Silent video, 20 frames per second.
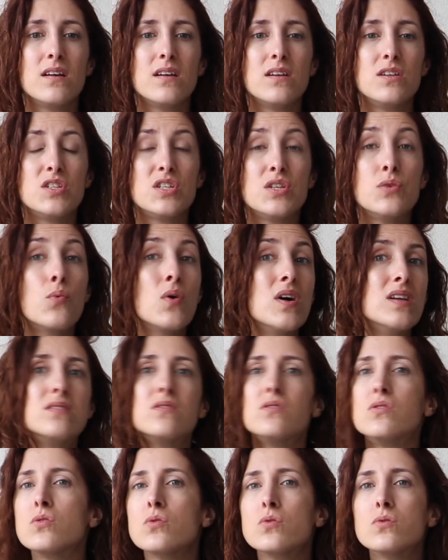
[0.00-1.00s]
She
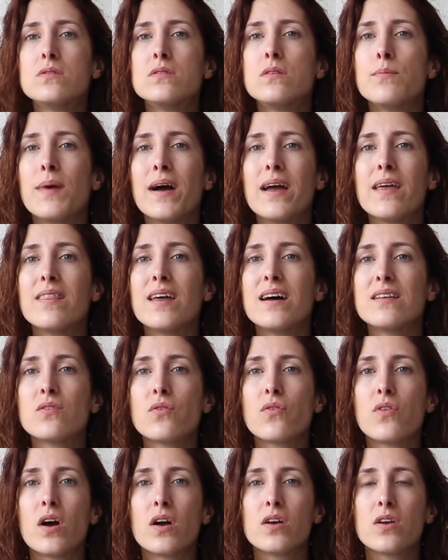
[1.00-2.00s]
was used by that
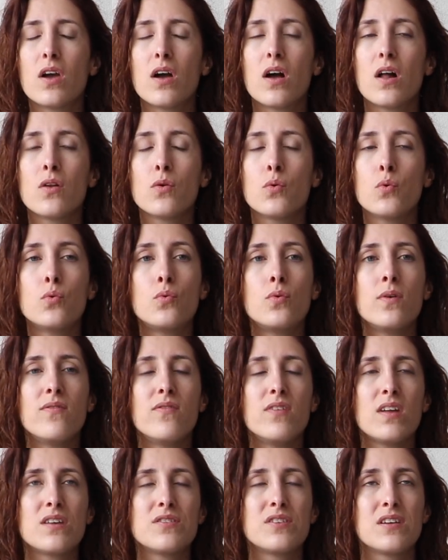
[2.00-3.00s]
other girl who
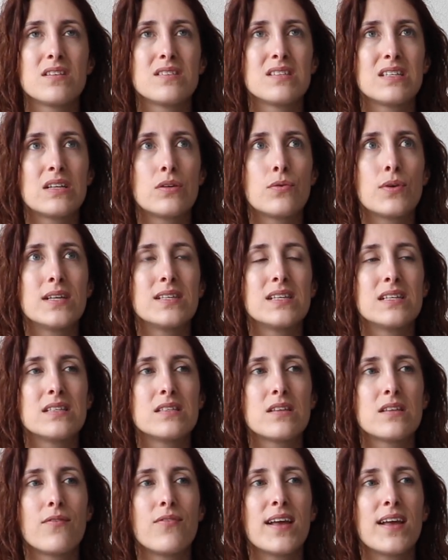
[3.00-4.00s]
revealed her secret
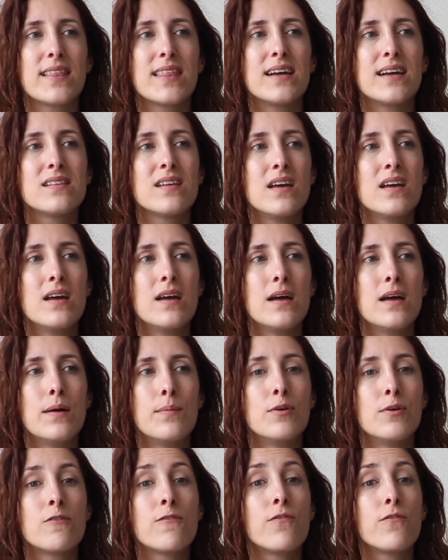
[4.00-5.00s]
and stuff like that.
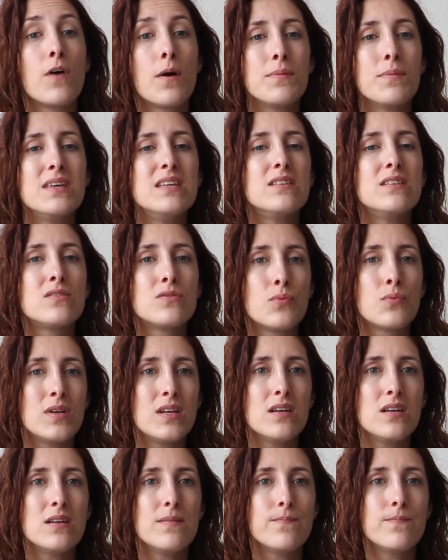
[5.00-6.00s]
But for me, it's
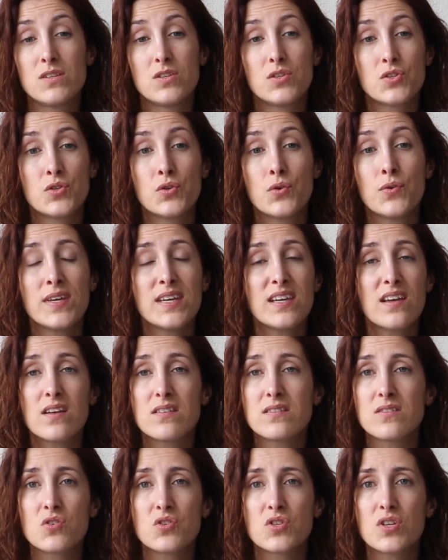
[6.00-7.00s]
really showing
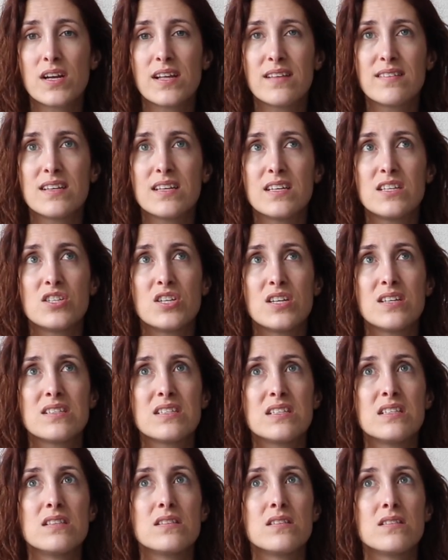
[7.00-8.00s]
her social
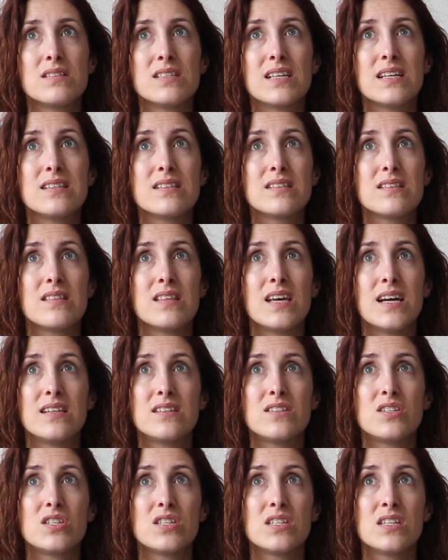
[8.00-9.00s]
intelligence in the sense
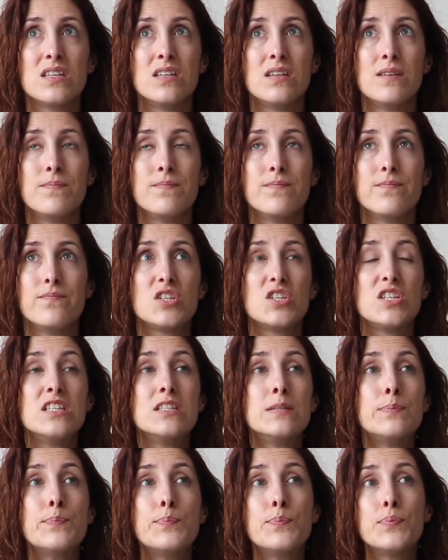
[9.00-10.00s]
that
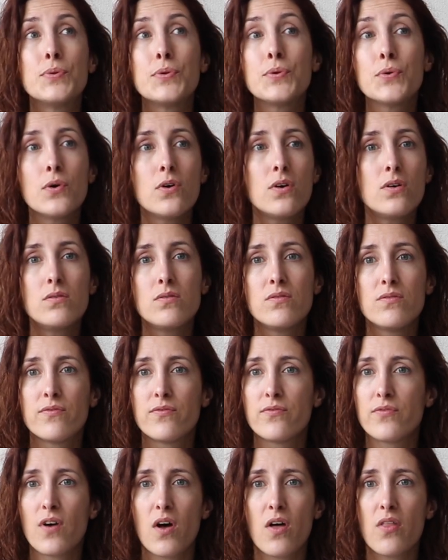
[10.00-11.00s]
she's pure
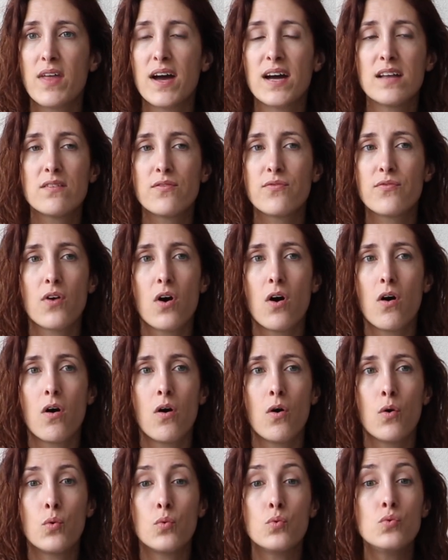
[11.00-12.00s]
for that,
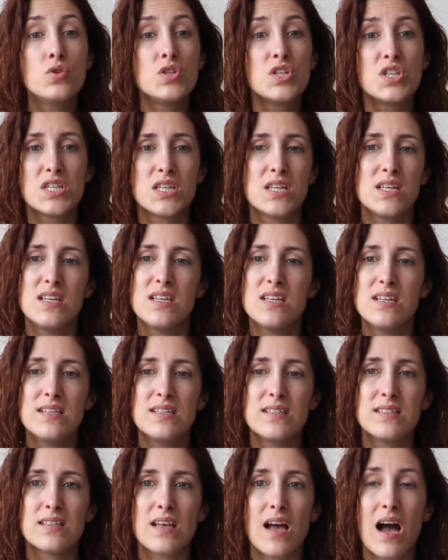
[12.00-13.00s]
for who
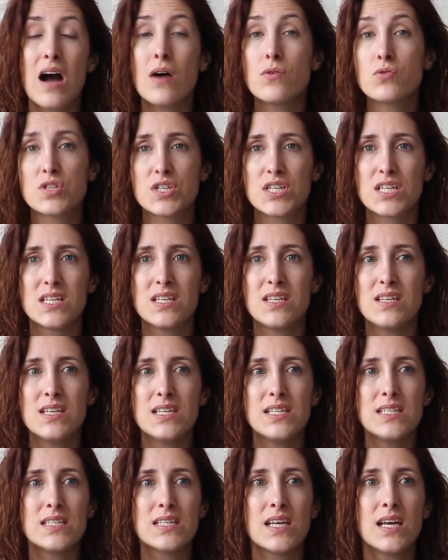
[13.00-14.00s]
she is, how
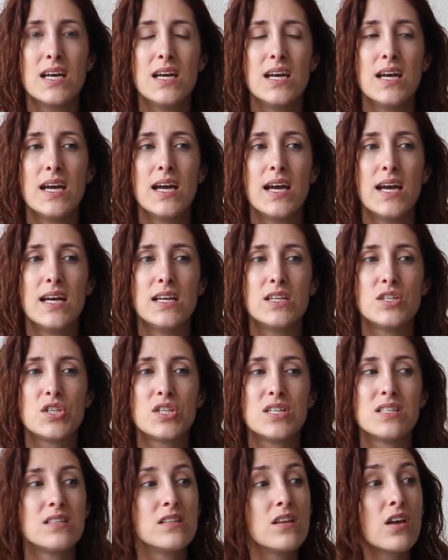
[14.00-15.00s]
she is, and
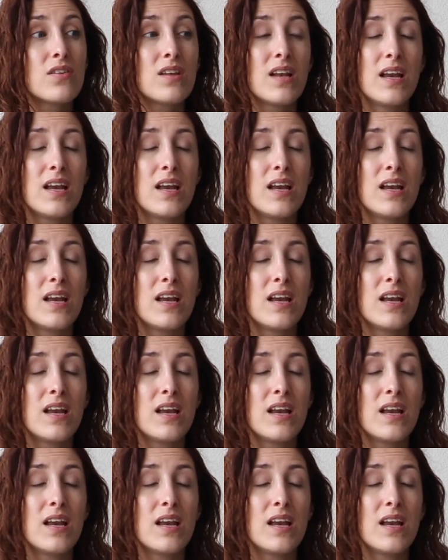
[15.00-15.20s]
she's not